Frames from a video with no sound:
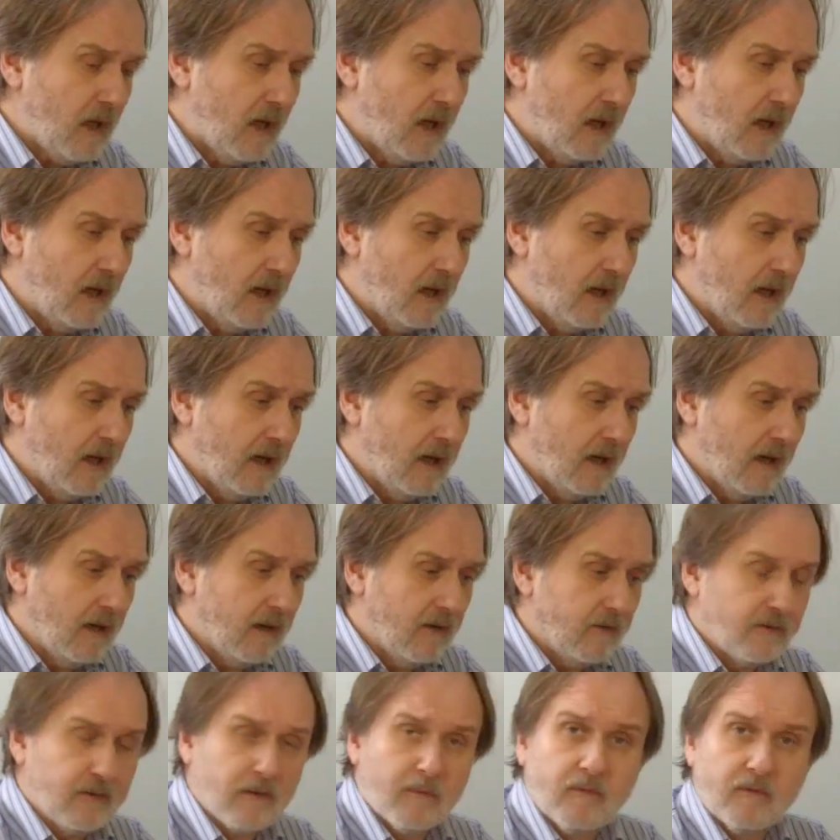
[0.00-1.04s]

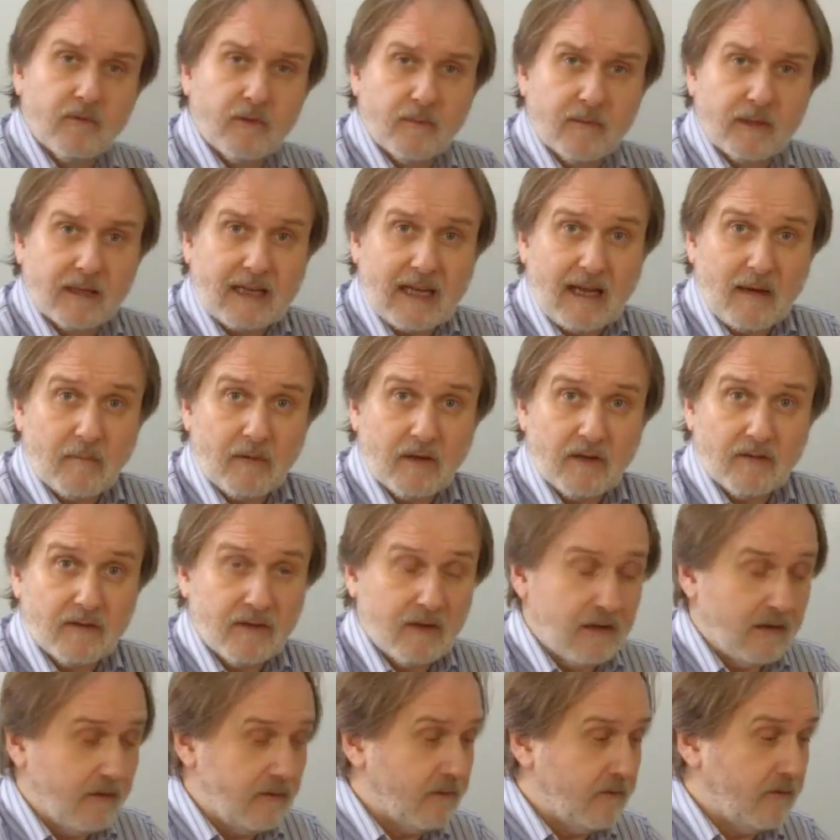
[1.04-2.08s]
Uh, from from the camera
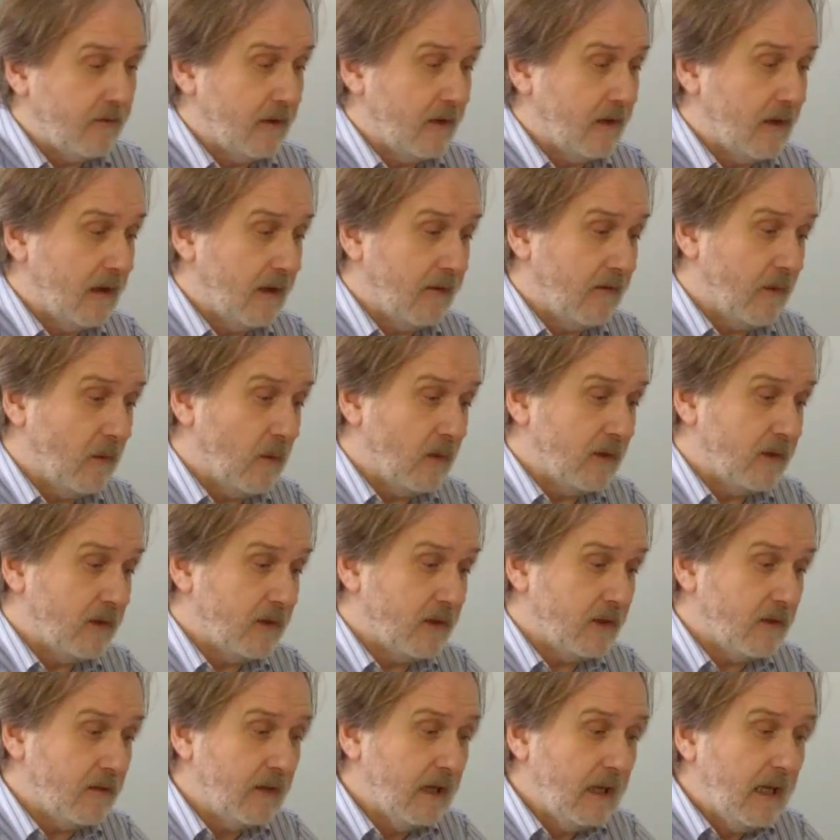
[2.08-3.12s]
if if, uh, if I
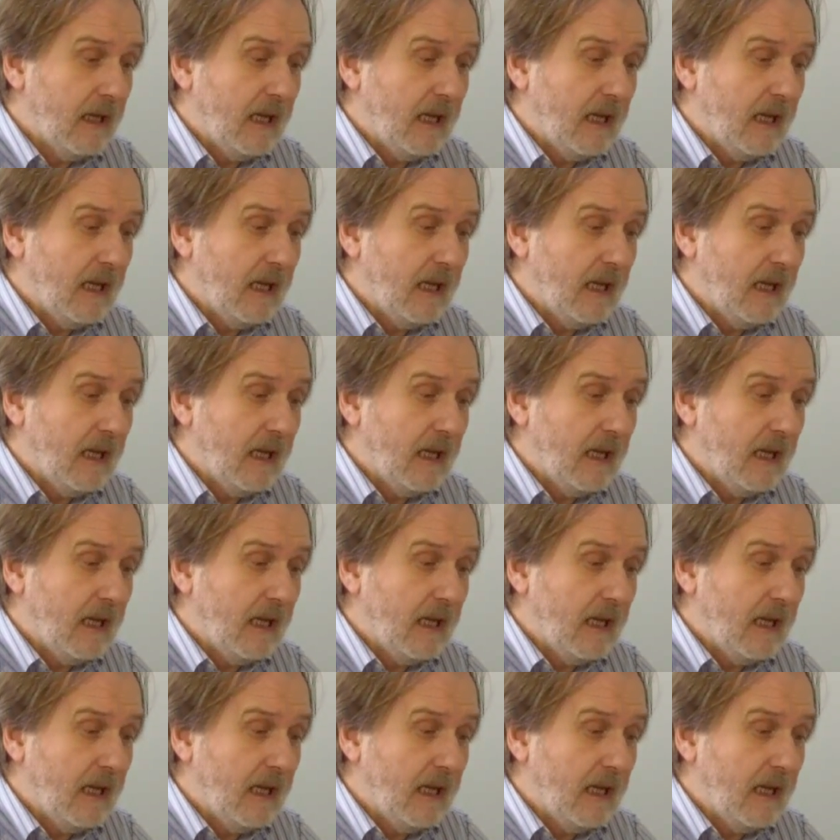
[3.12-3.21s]
wanted to,